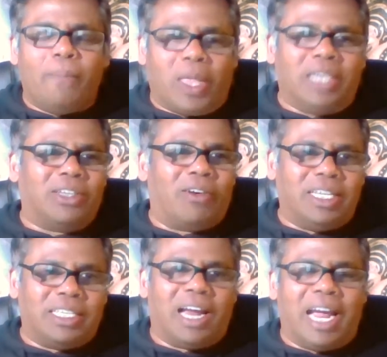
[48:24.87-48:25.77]
that's the
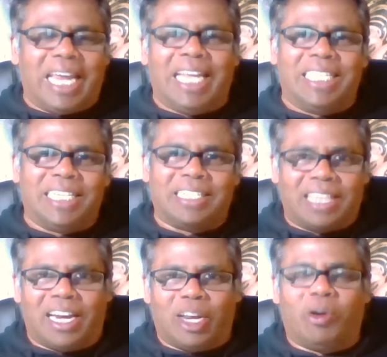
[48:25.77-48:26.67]
reason I insist
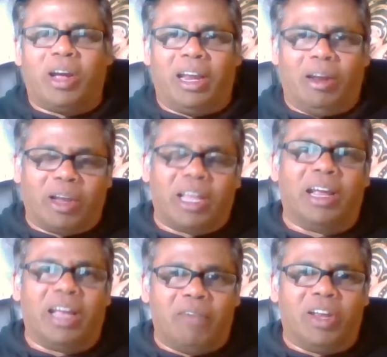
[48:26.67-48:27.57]
that hey, look, can
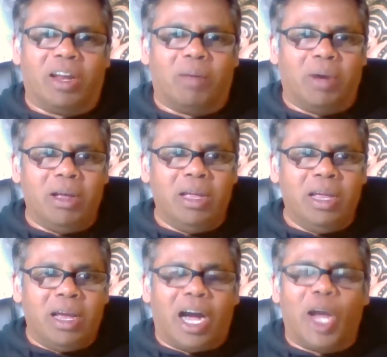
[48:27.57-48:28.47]
I have your number?
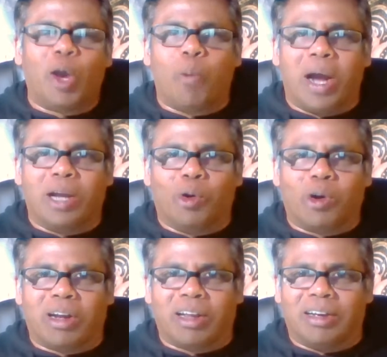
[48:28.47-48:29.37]
I hope I
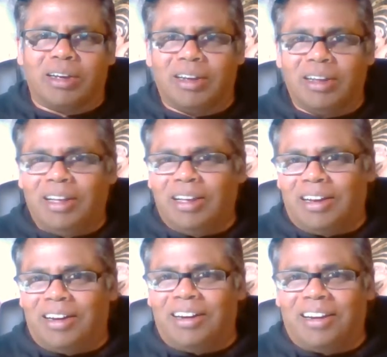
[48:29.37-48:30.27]
don't
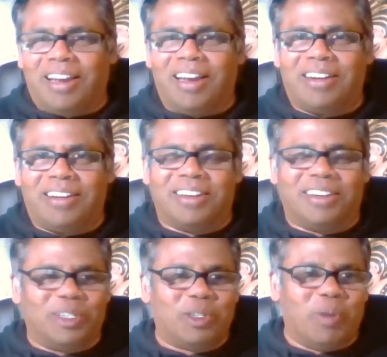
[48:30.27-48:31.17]
get
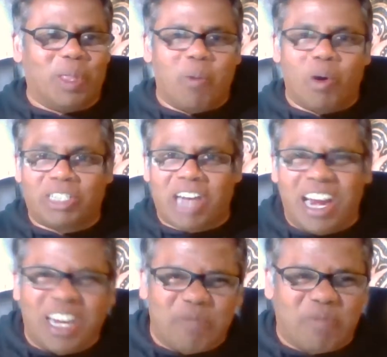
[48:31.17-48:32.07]
to be the most
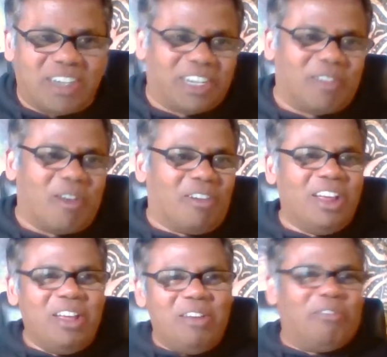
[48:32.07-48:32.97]
hated person on
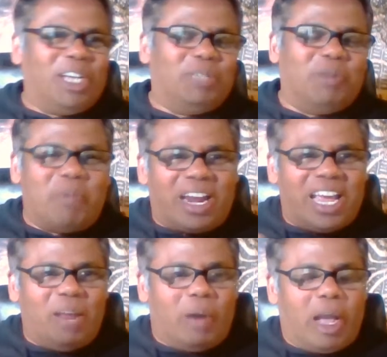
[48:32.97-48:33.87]
Facebook. But
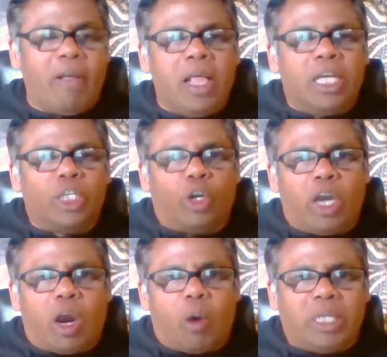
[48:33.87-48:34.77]
anyway, so
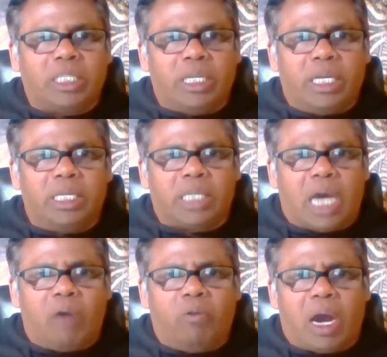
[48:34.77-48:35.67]
your question is,
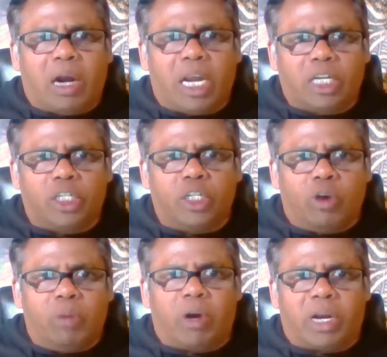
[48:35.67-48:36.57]
I'd like to
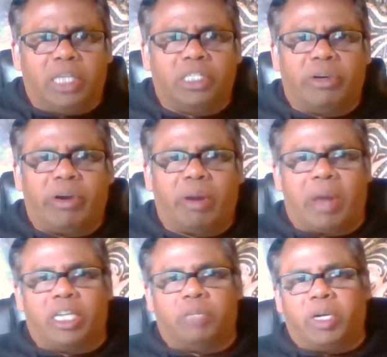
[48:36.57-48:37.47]
know about engineering
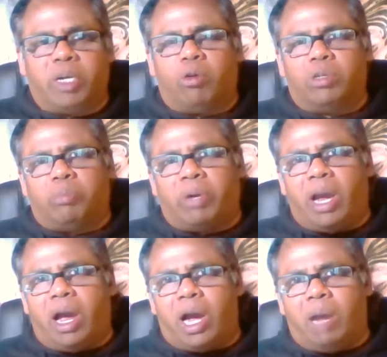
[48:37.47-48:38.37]
management course.
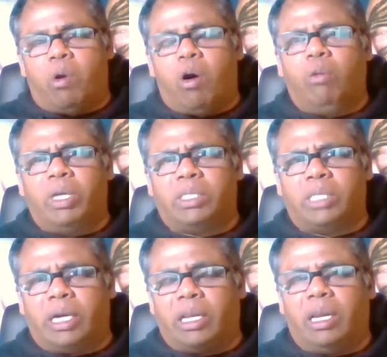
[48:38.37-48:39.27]
Priya, I'm always
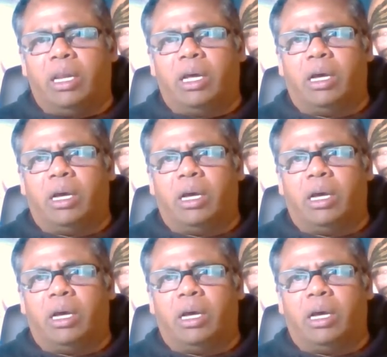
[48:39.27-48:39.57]
a little